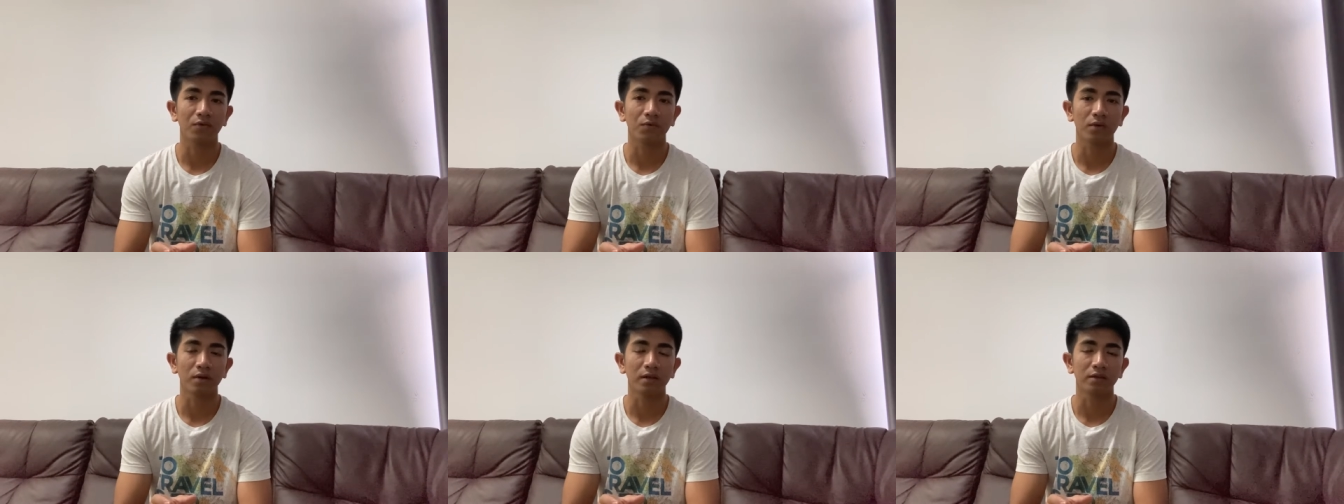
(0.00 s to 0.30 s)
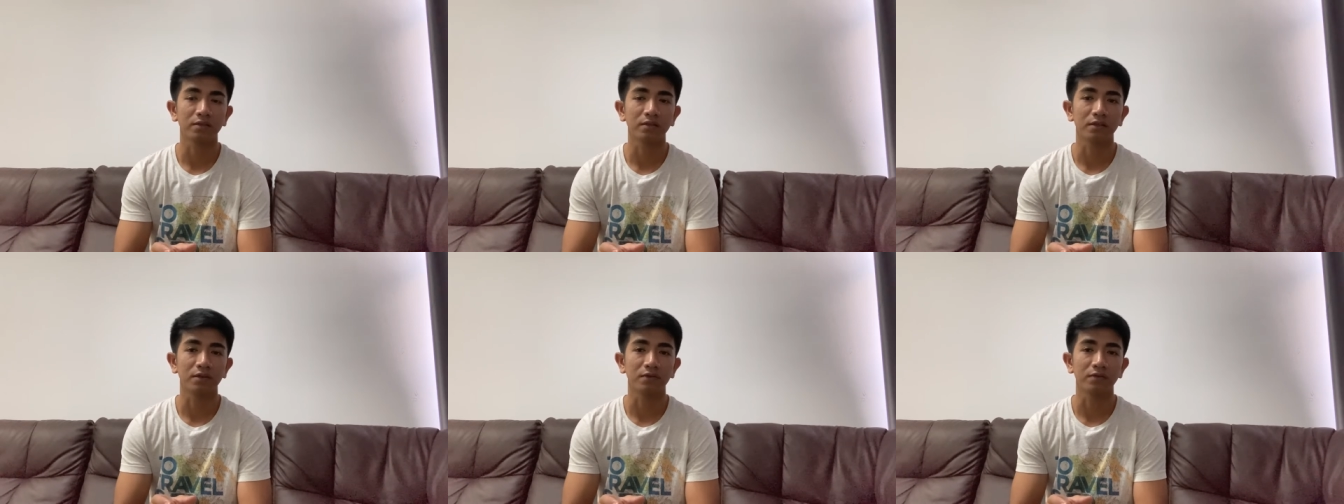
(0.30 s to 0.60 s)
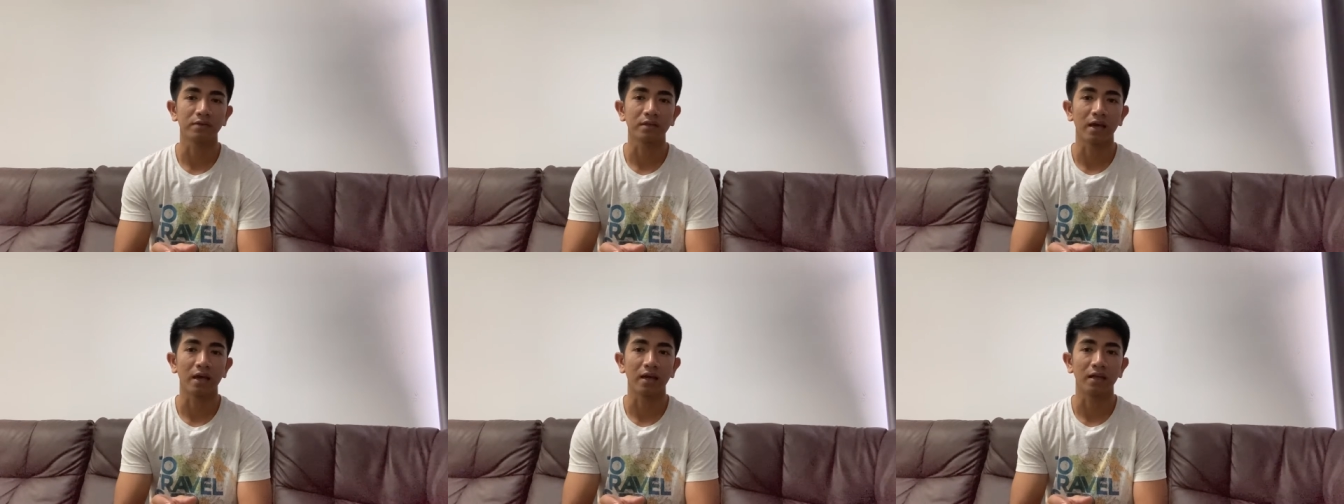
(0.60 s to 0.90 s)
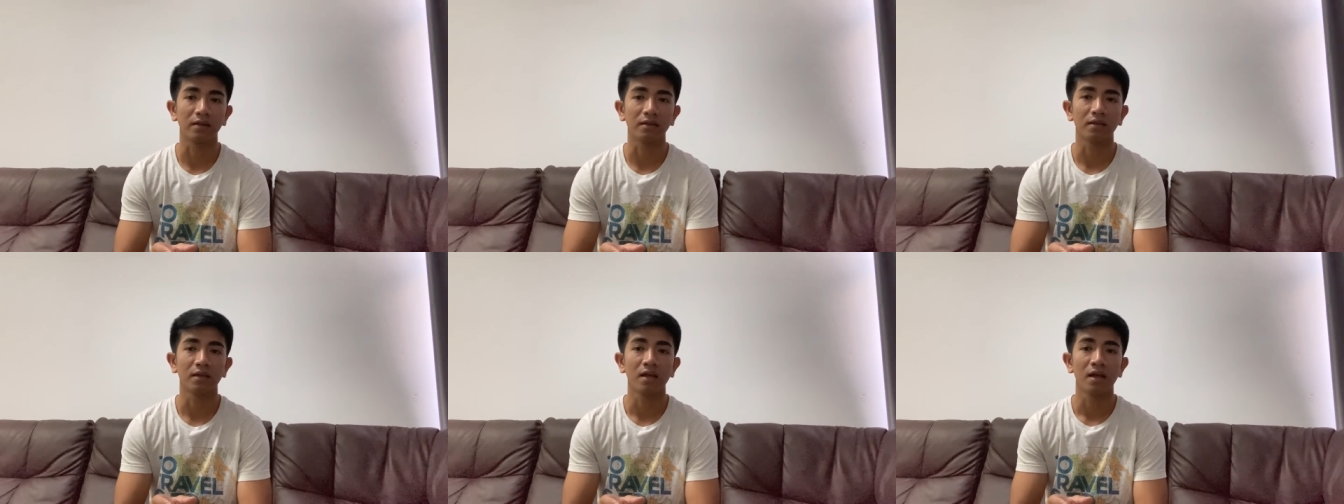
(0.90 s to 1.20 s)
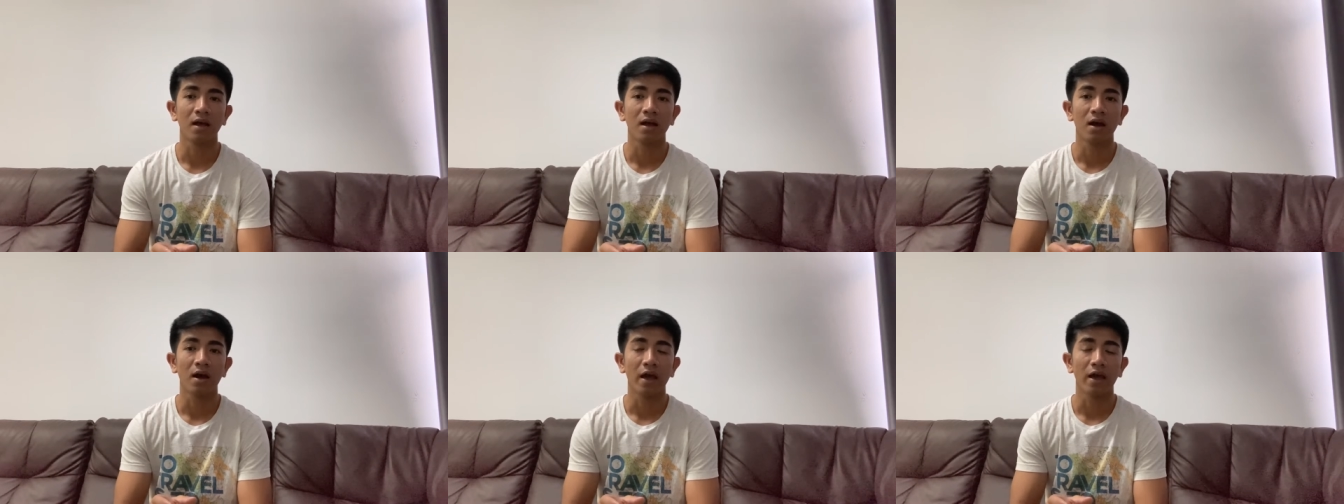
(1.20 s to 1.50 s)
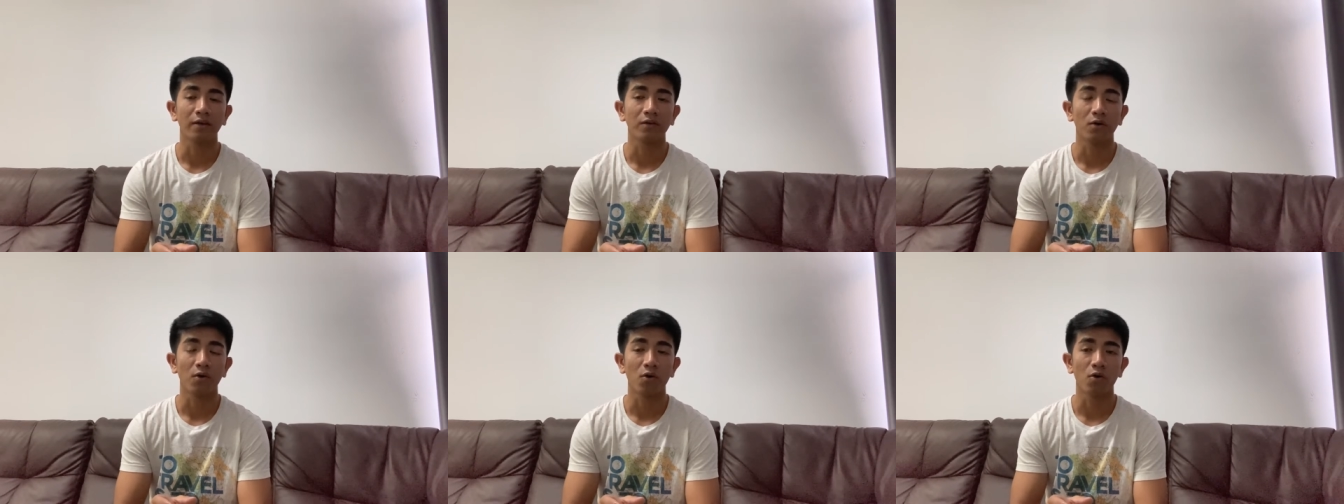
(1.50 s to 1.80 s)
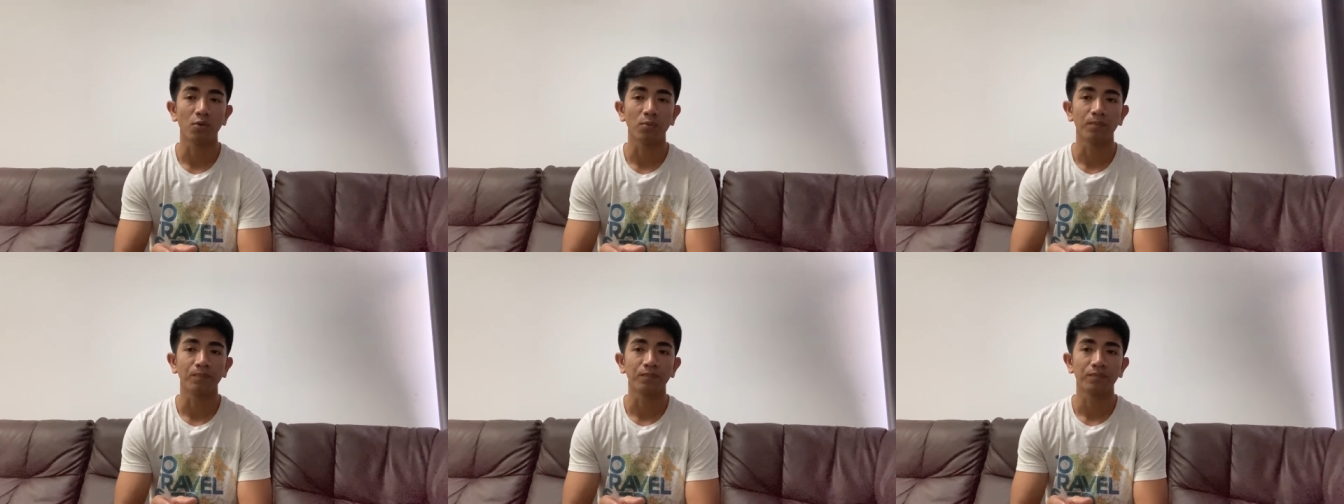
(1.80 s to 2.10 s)
relatives and at
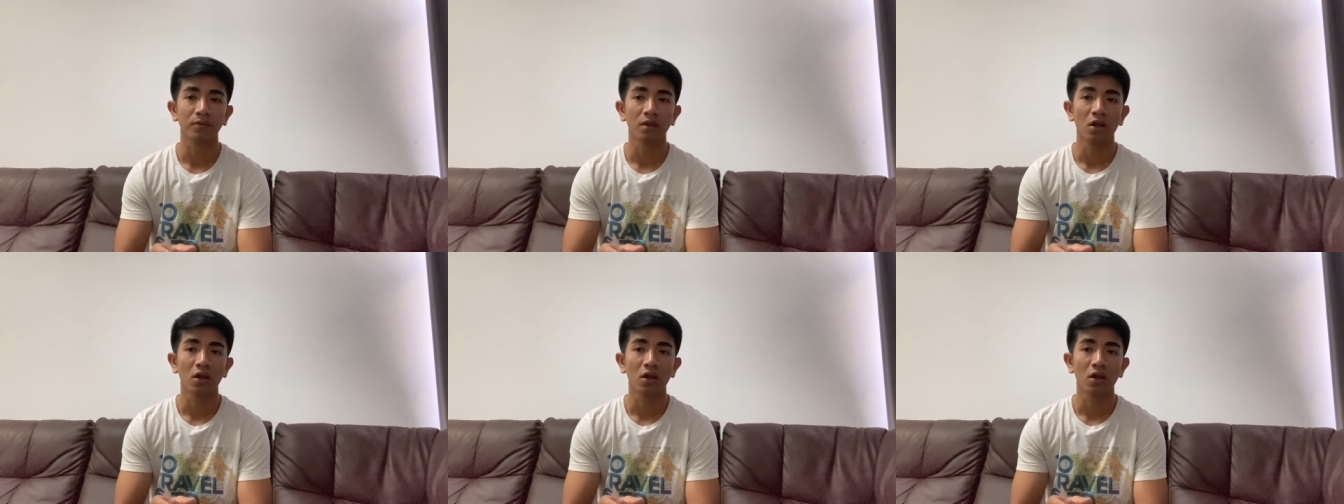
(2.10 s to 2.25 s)
home,